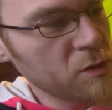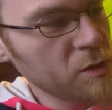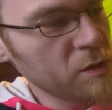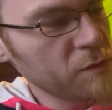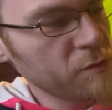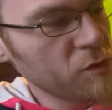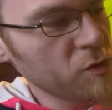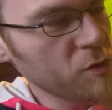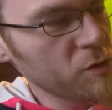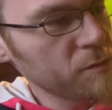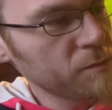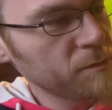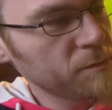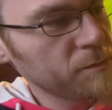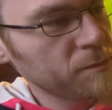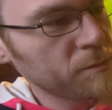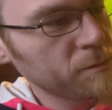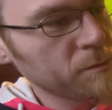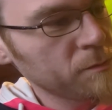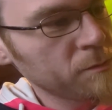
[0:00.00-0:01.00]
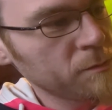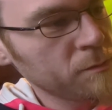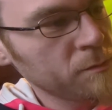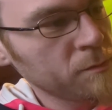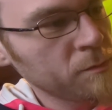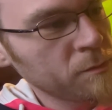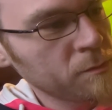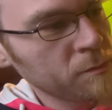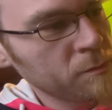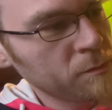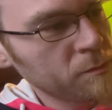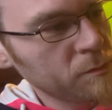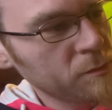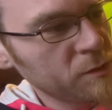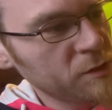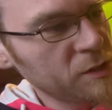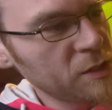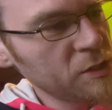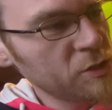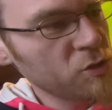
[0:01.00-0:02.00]
end of turn.
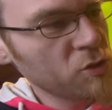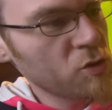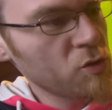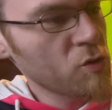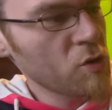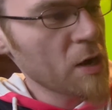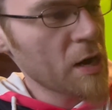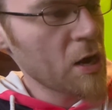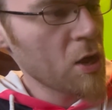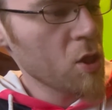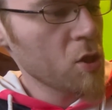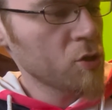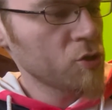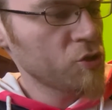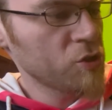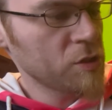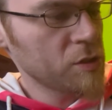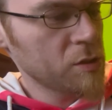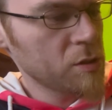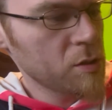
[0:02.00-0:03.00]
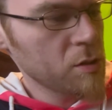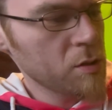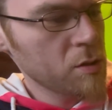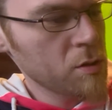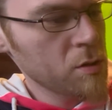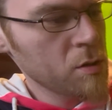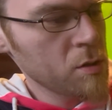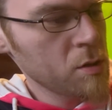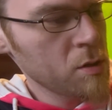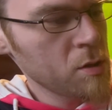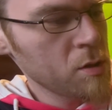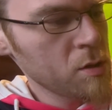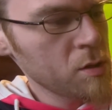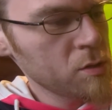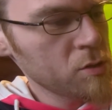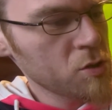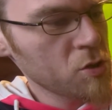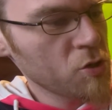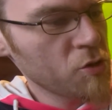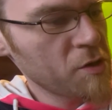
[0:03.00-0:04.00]
Sinister Cryologist.
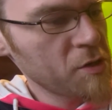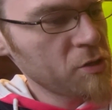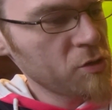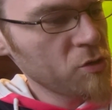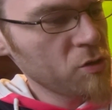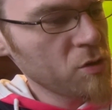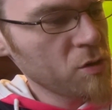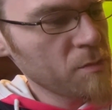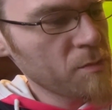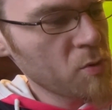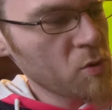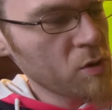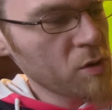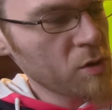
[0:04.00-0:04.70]
Target creature or opponent